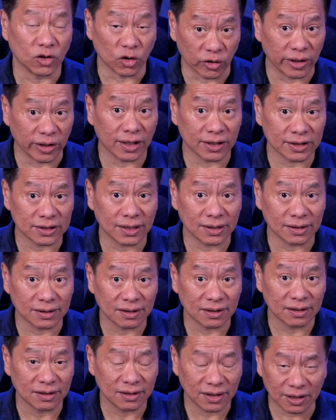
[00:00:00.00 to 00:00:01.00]
Do you realize
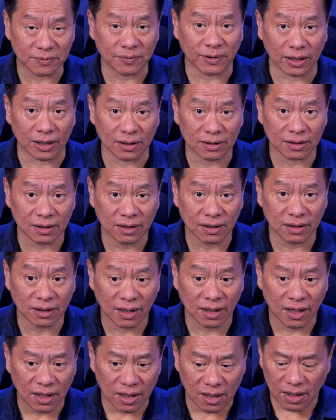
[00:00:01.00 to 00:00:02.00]
that? Think about it.
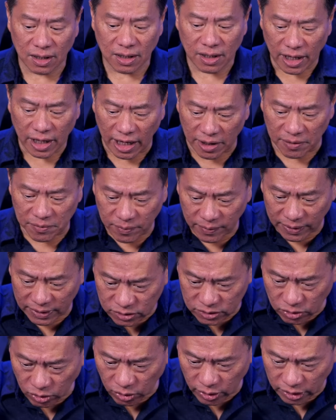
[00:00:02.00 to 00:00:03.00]

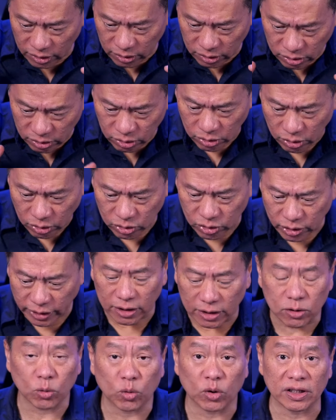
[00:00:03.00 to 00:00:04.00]
Everybody's going to
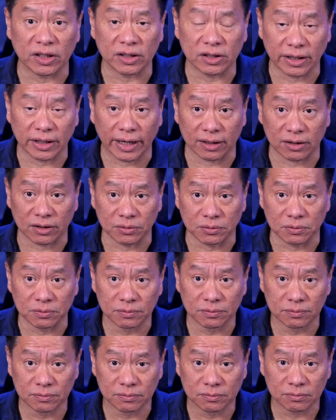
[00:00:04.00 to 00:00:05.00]
get to where they need to get to.
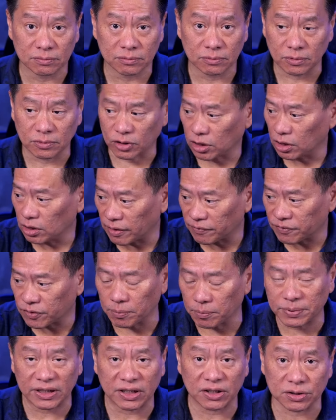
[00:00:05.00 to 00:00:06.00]
You're going to have
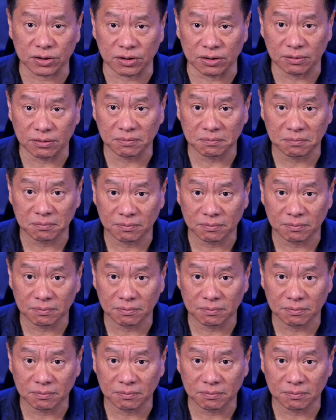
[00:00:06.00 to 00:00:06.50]
competition.